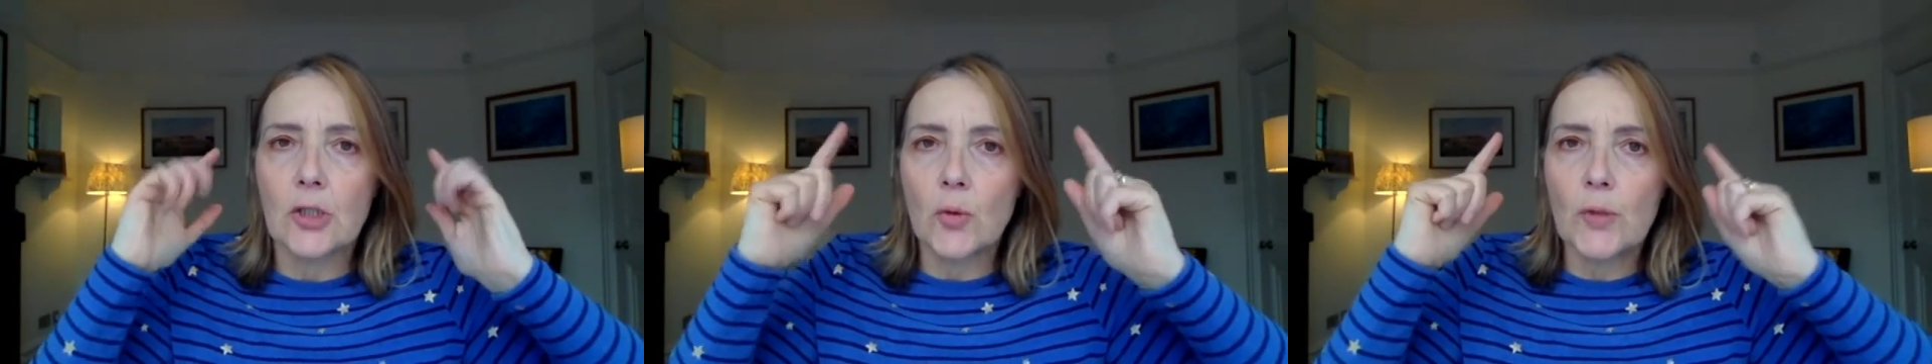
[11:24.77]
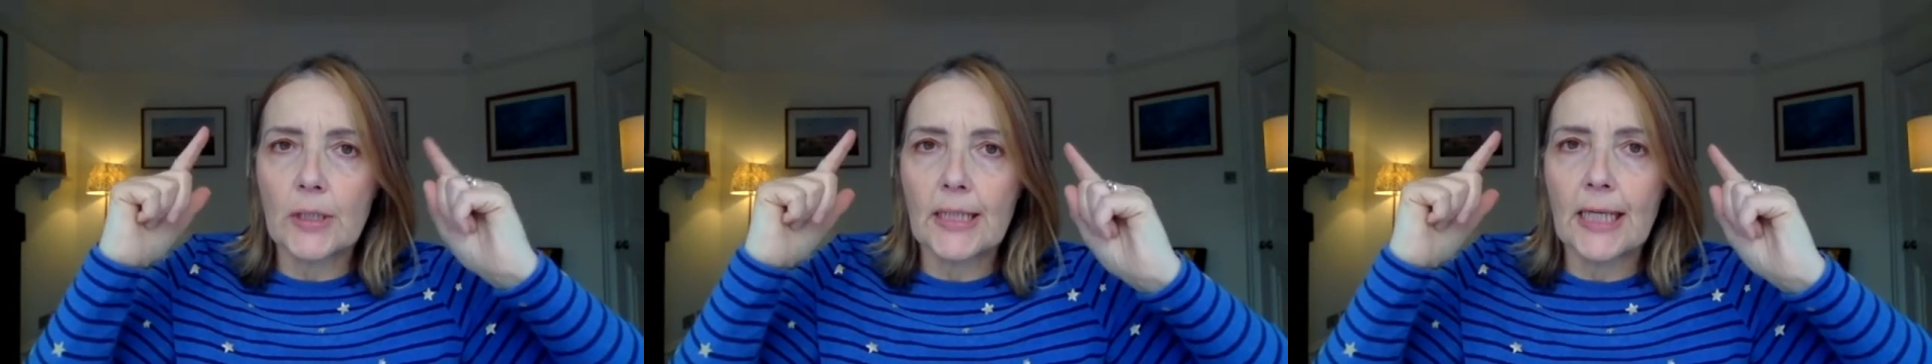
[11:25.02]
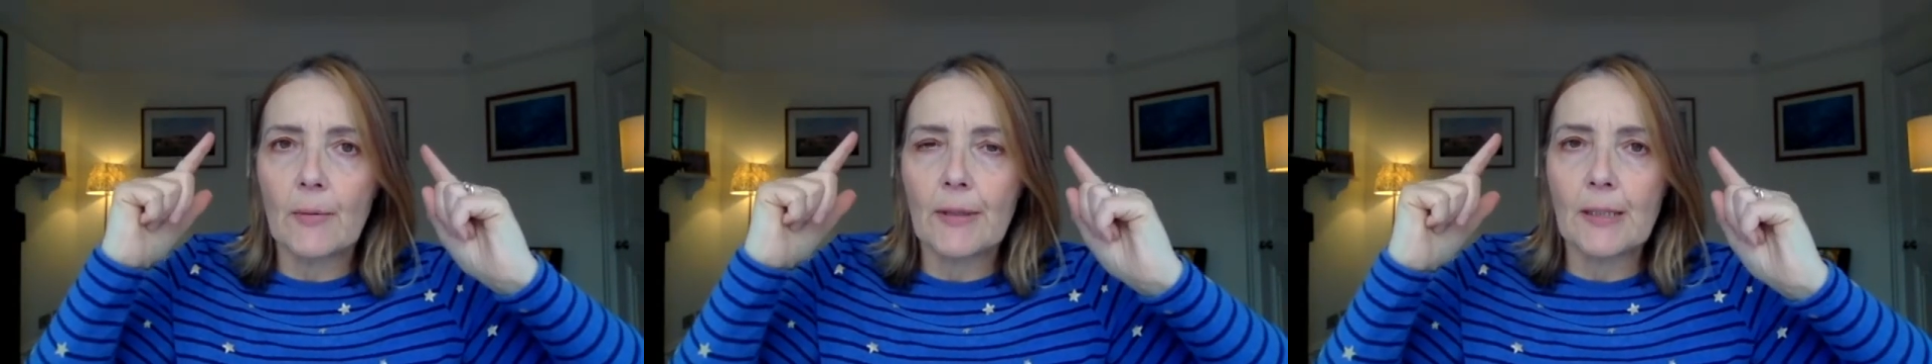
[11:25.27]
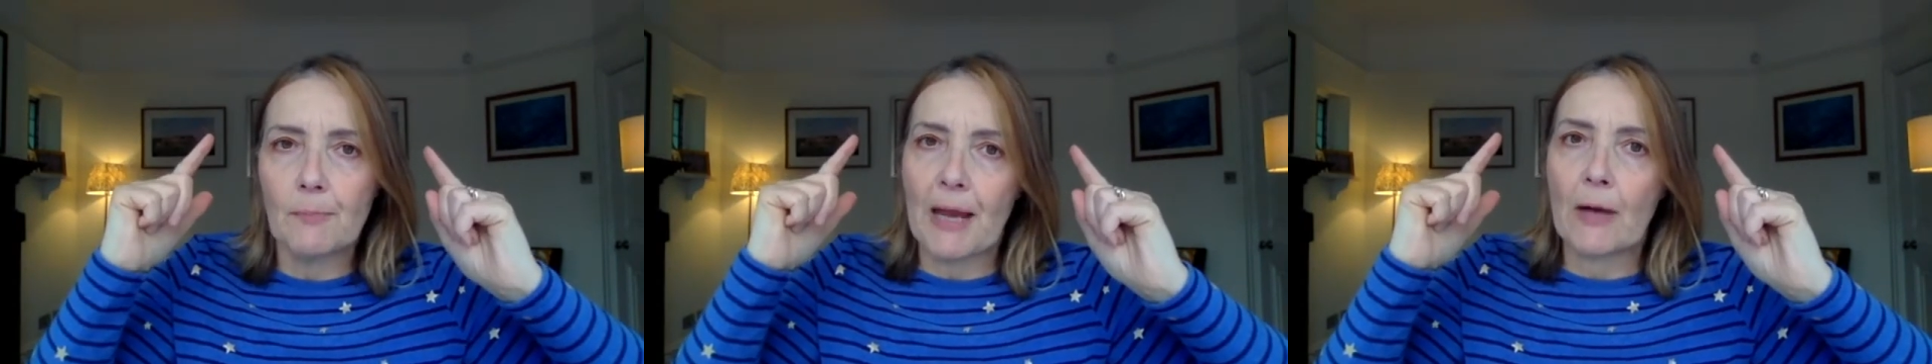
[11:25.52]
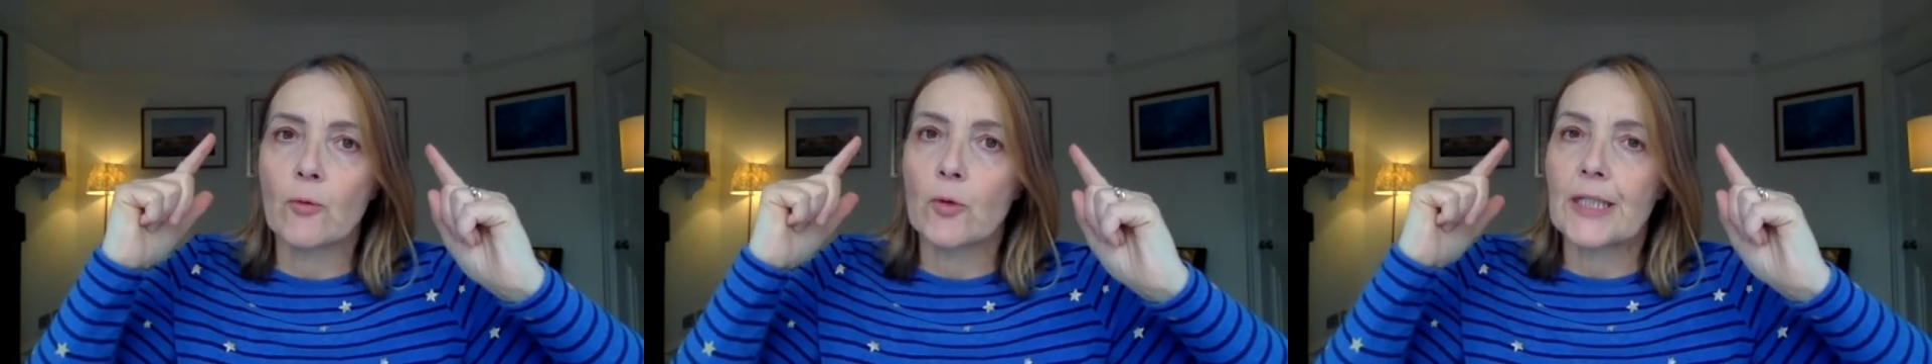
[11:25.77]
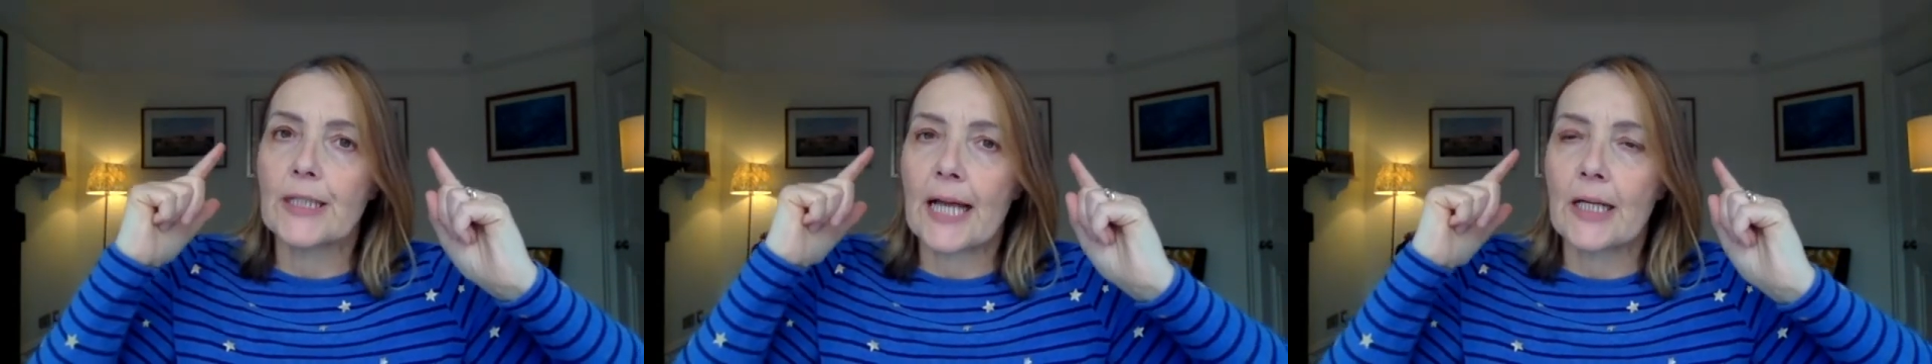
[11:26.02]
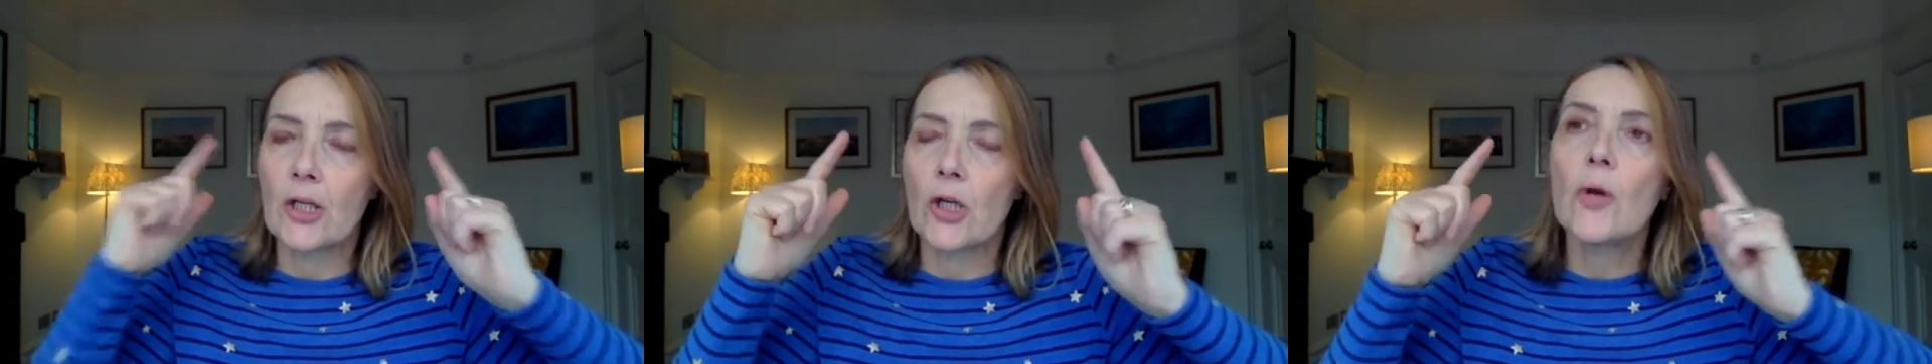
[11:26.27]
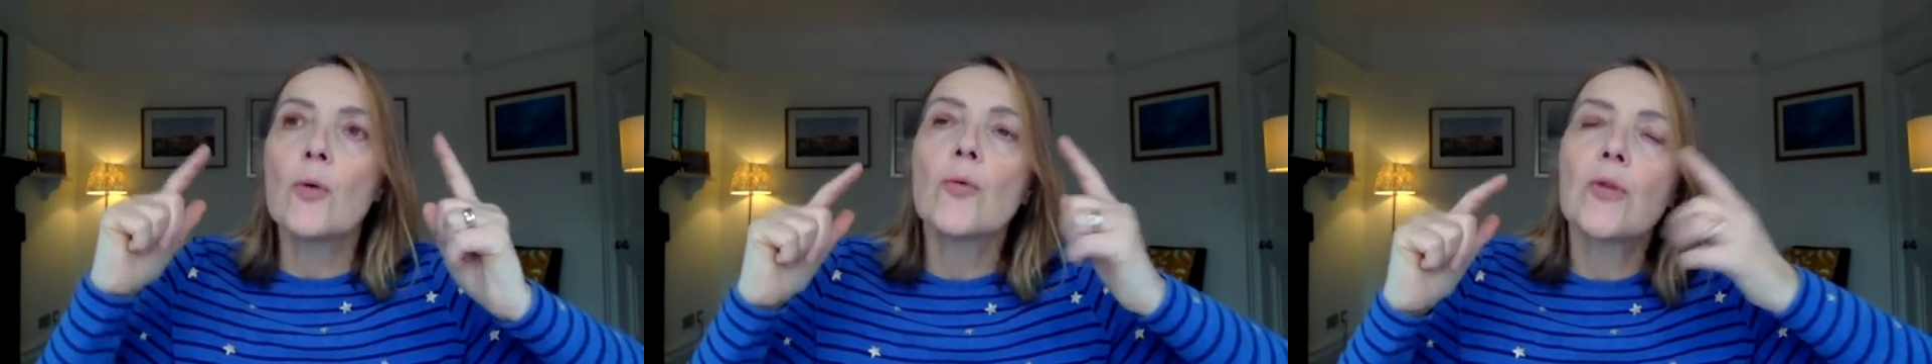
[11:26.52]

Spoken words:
you stick with these boundaries and know